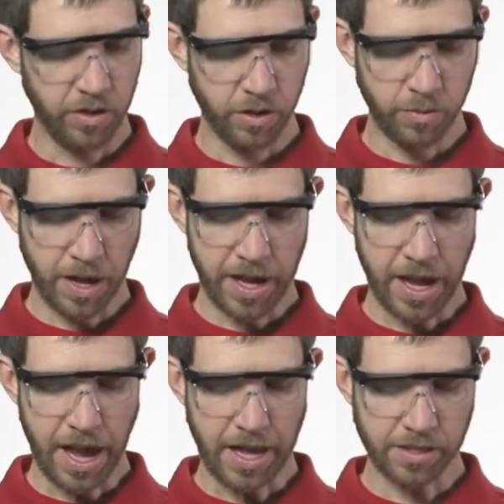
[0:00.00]
you
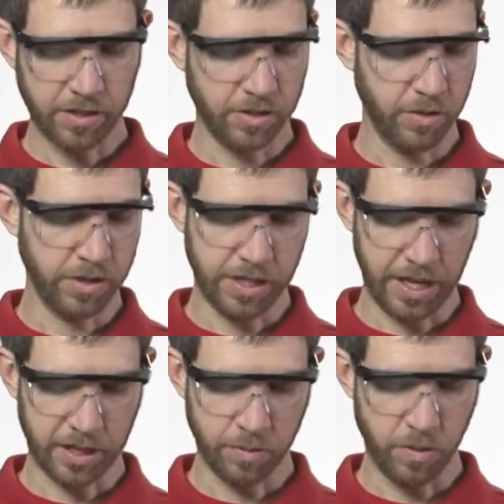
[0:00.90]
may ask students to
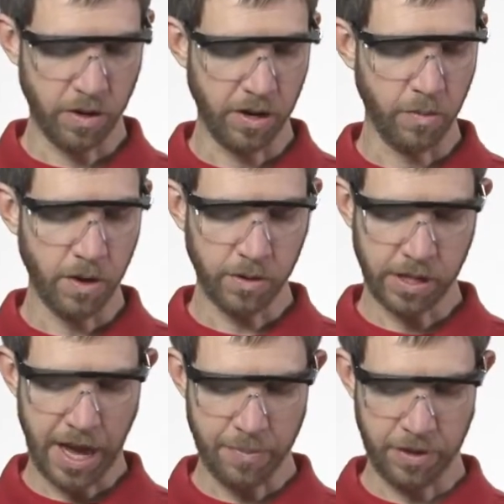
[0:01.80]
explore what
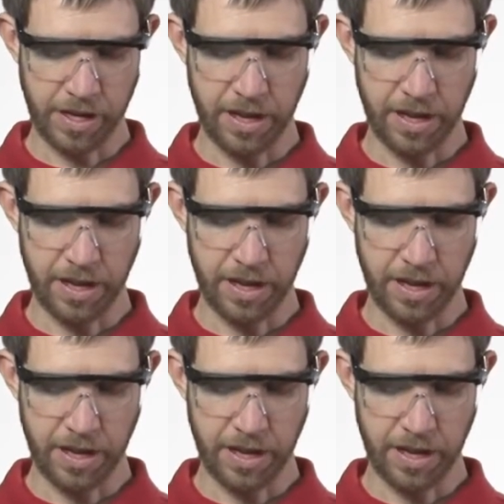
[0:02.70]
will happen